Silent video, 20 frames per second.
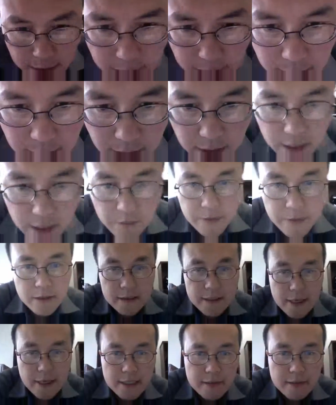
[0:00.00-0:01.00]
computer
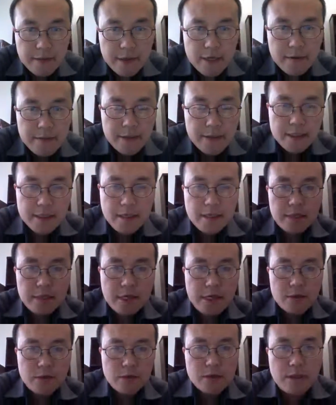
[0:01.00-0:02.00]
science department at
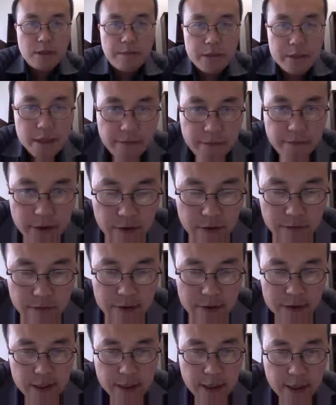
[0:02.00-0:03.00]
Azusa Pacific
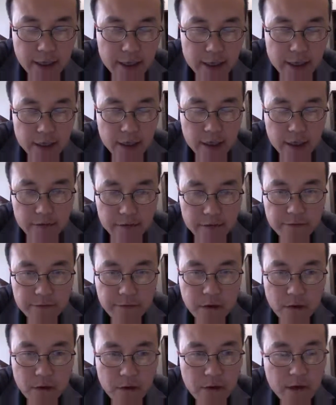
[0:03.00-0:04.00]
University in
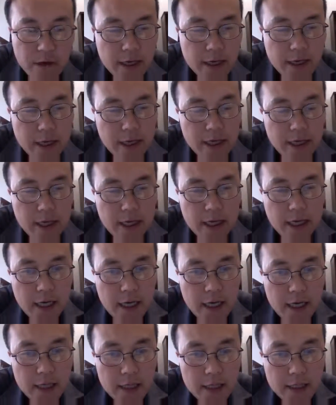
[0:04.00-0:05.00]
fall
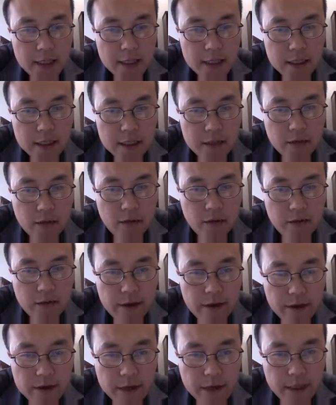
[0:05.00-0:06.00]
and
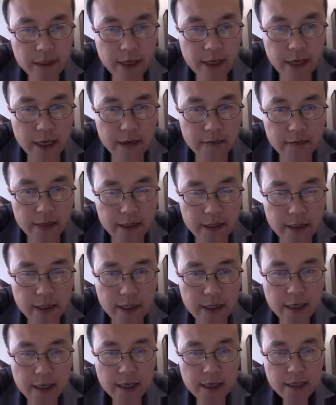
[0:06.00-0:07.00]
2011.
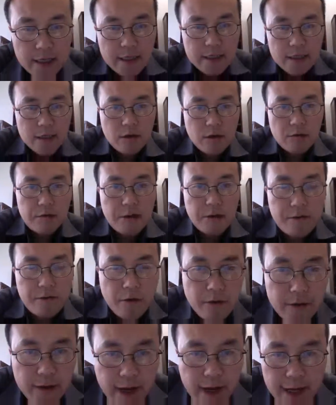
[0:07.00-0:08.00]
So
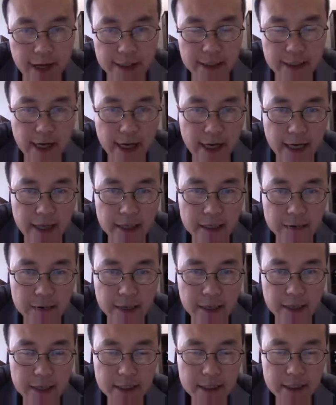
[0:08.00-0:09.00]
before that, I
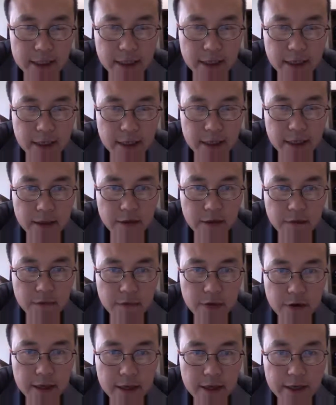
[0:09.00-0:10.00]
spent
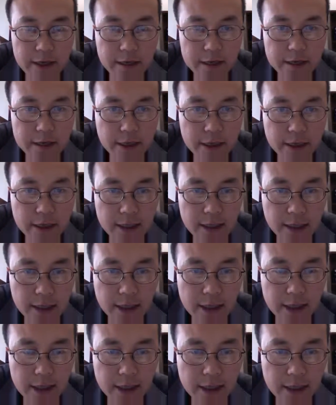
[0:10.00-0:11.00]
4 years
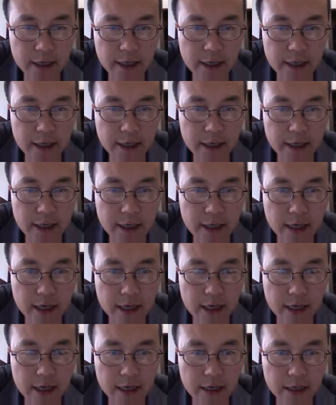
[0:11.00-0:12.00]

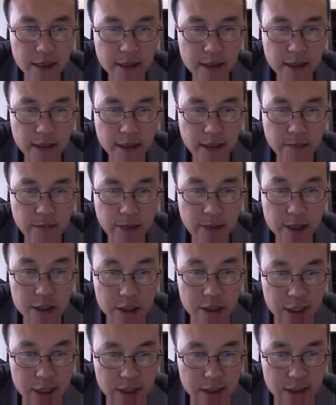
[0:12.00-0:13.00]
in
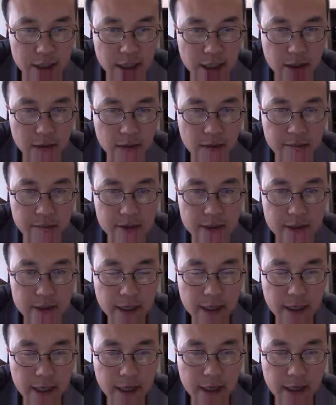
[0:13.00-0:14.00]
Wichita State
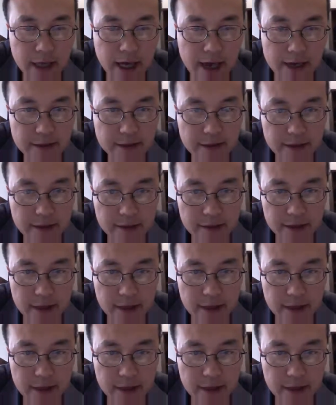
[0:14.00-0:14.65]
University in Kansas.